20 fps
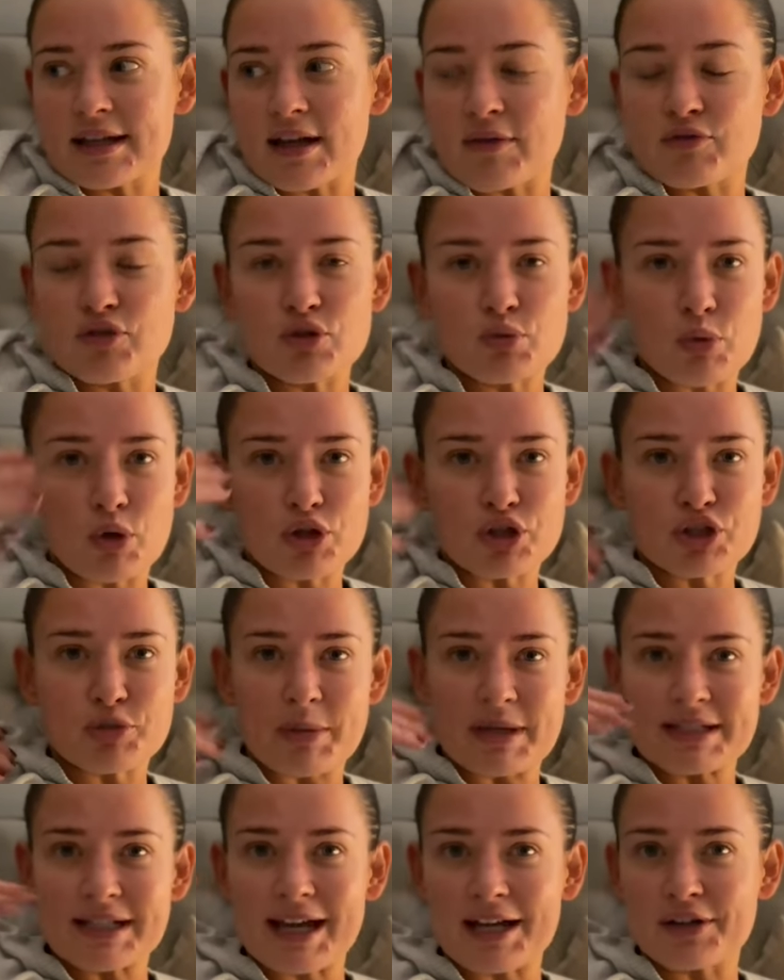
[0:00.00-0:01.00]
I've just washed
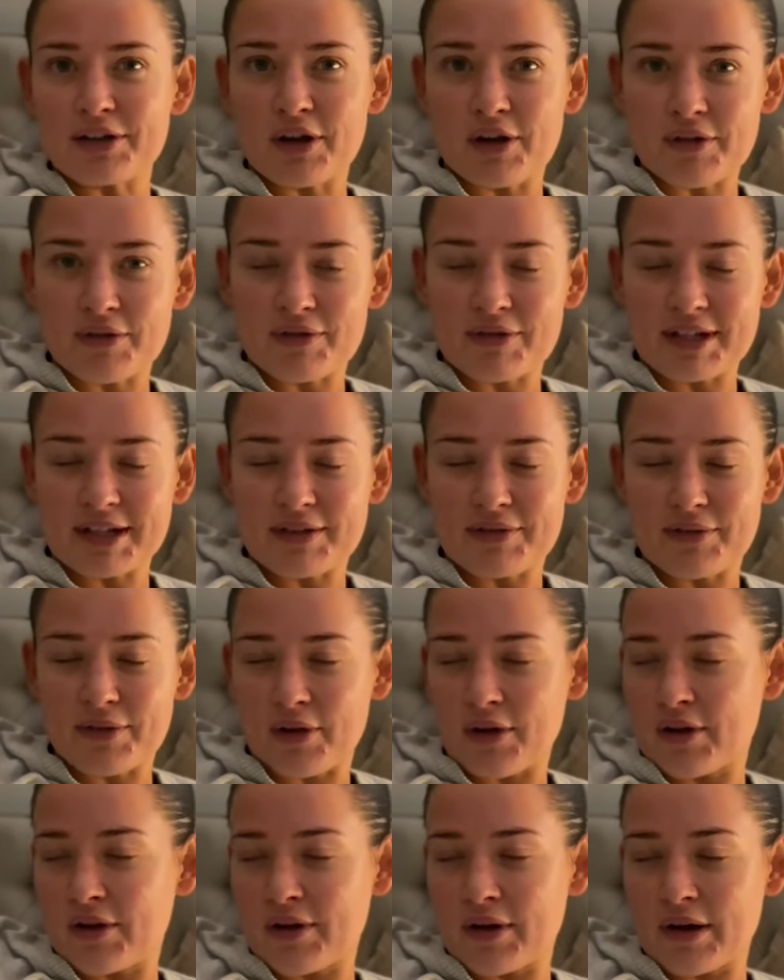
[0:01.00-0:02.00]
my tan off ready
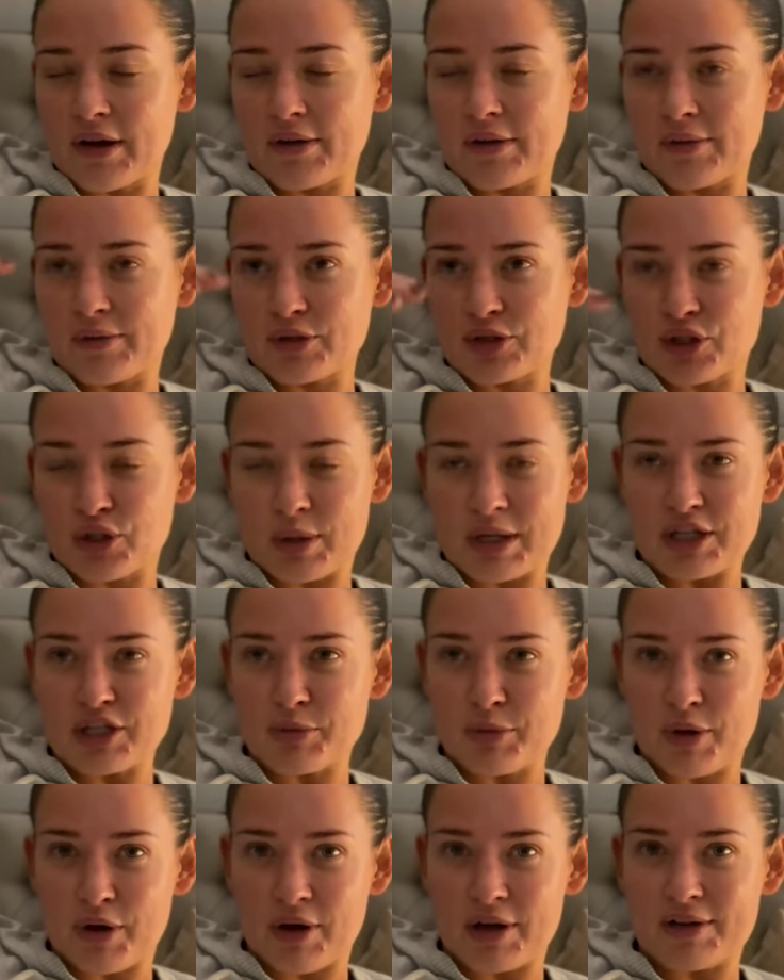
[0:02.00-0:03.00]
for shooting
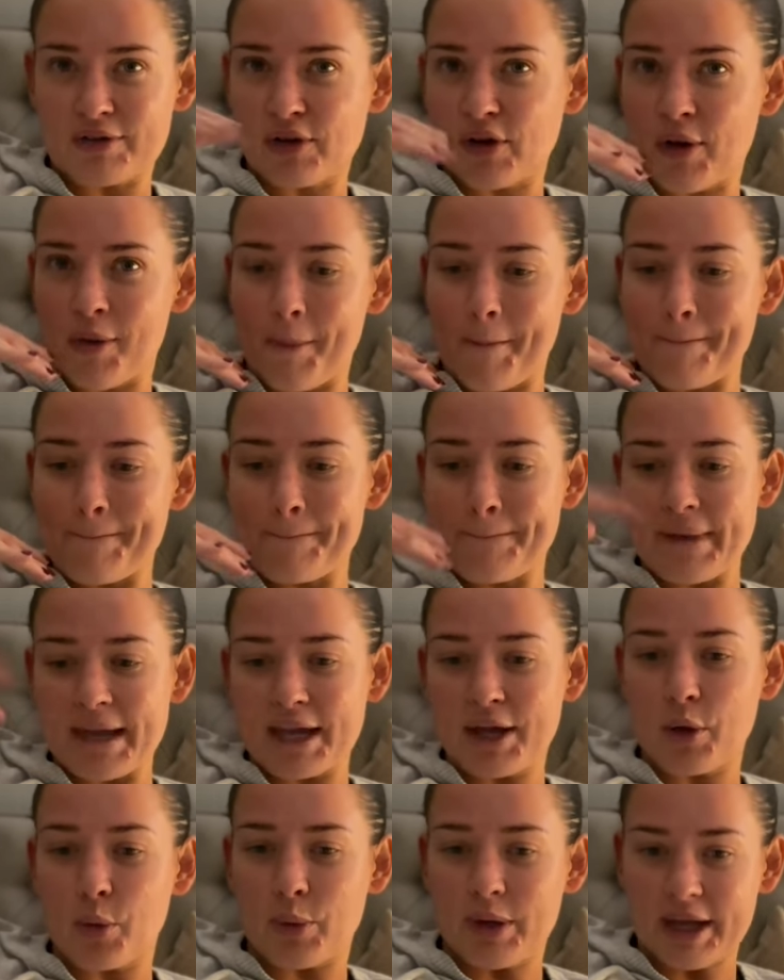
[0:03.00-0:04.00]
tomorrow, and I've got a
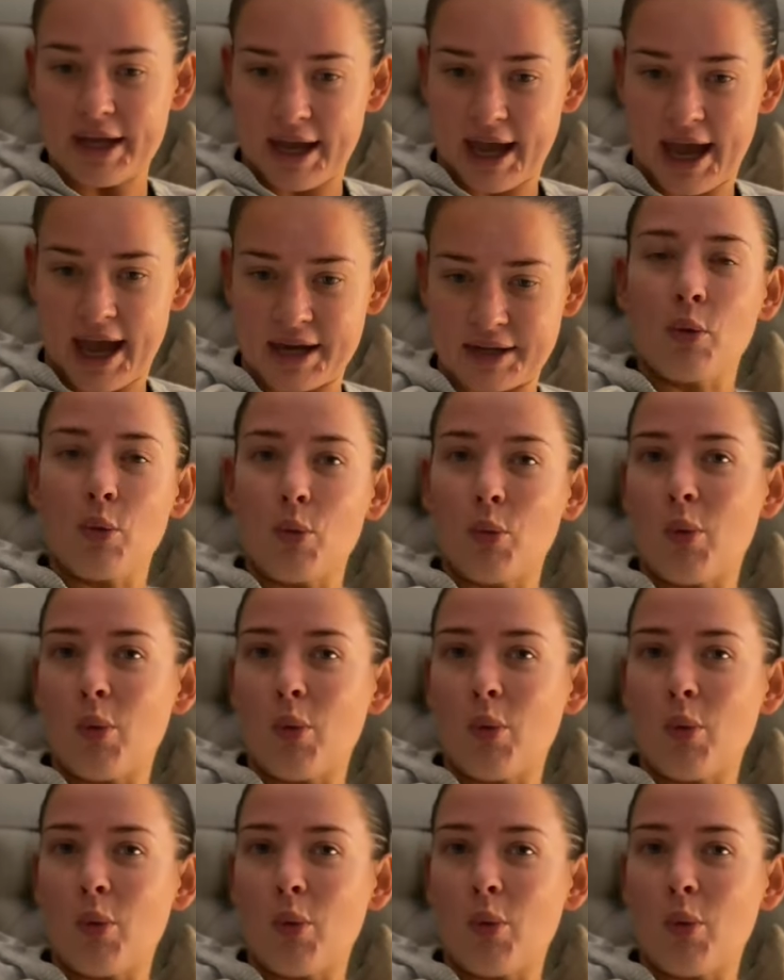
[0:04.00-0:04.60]
big week ahead.